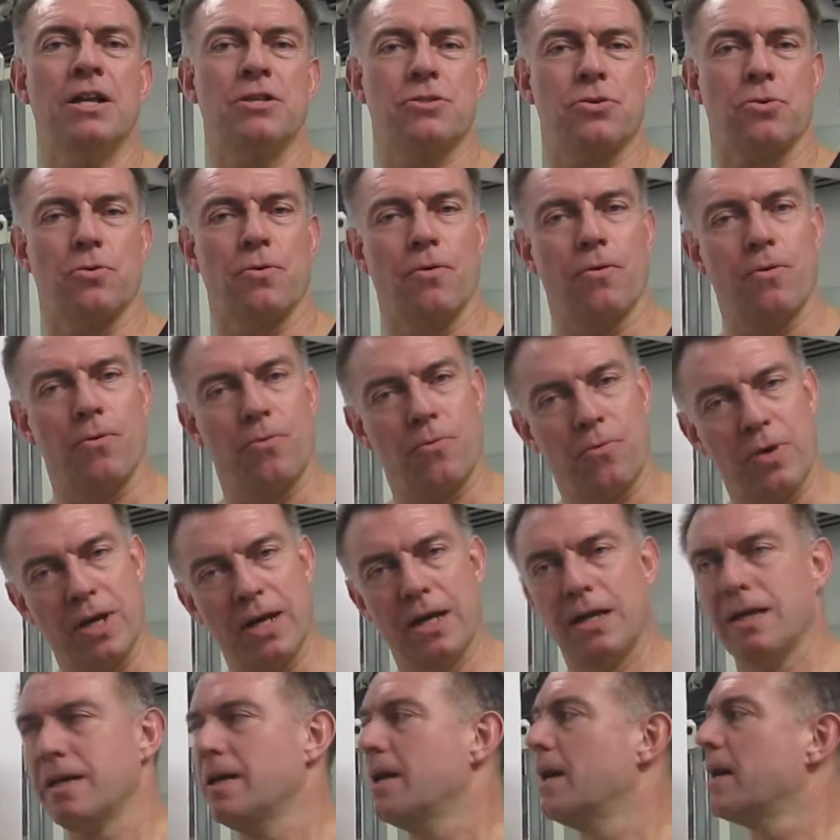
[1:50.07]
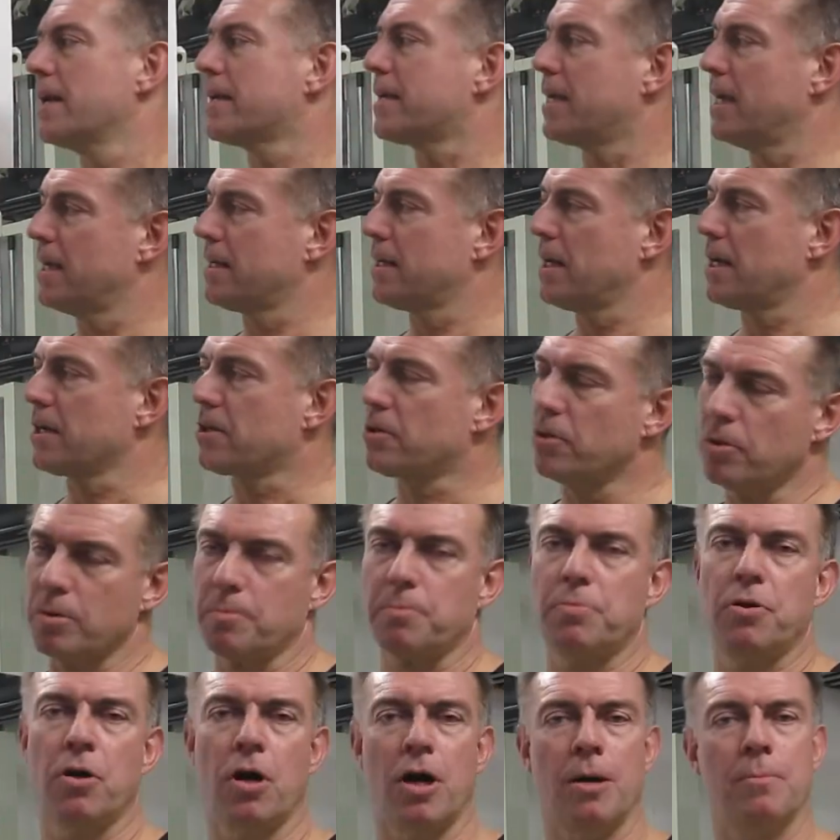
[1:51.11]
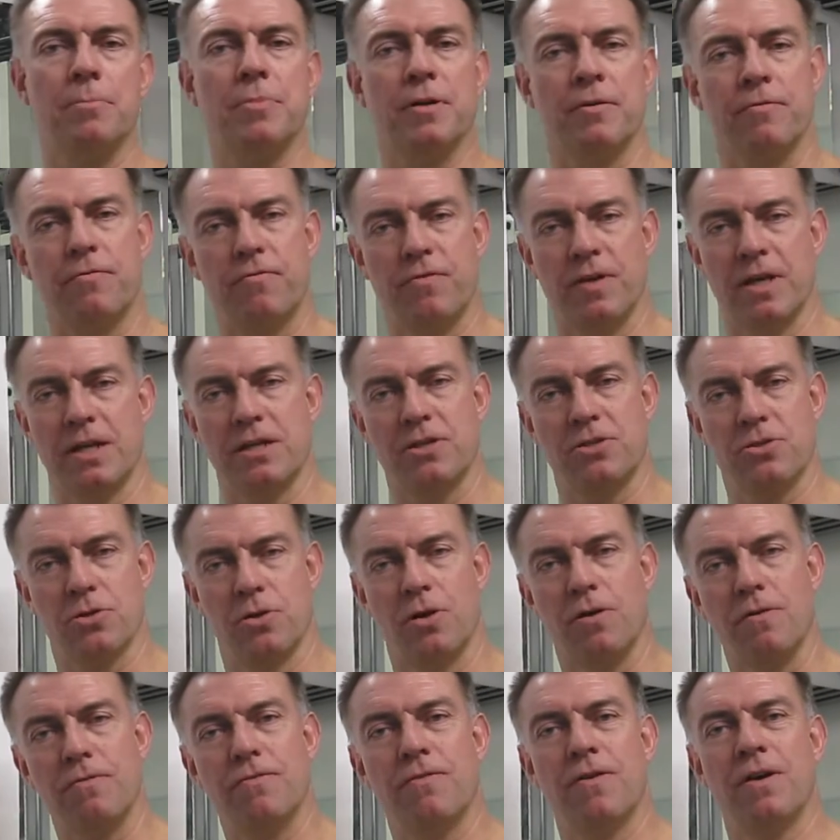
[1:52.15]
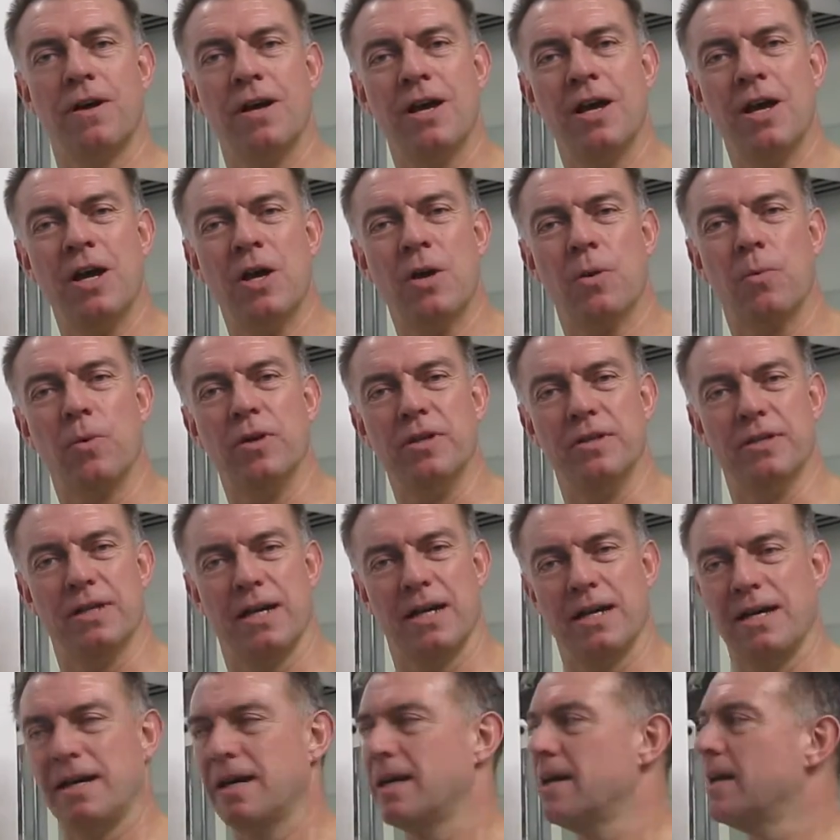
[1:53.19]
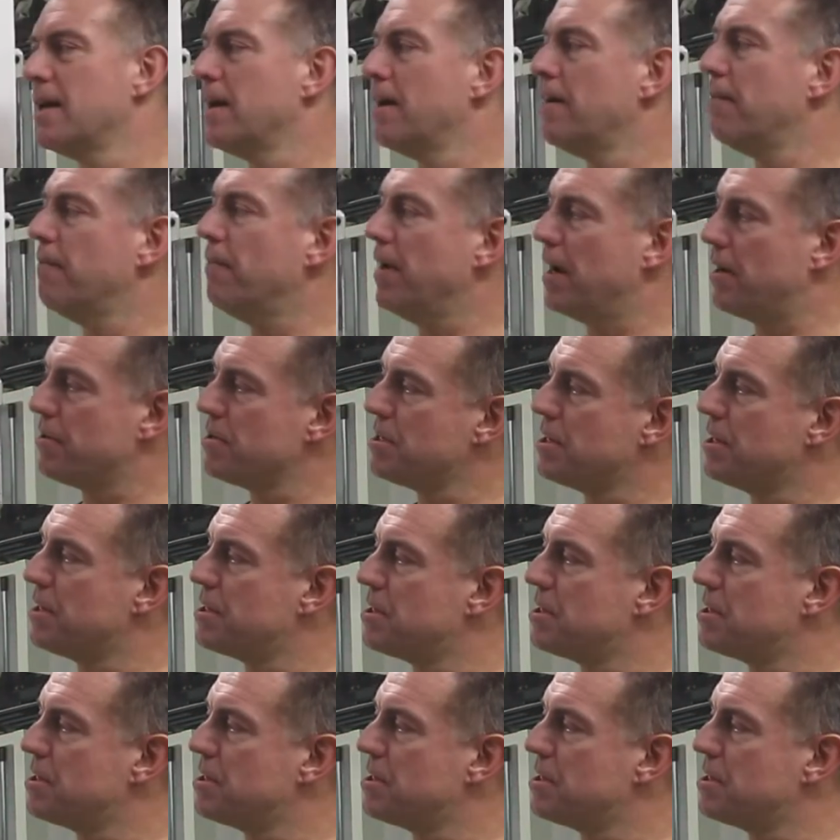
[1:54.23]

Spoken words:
to really get a good pump and finish off with a very,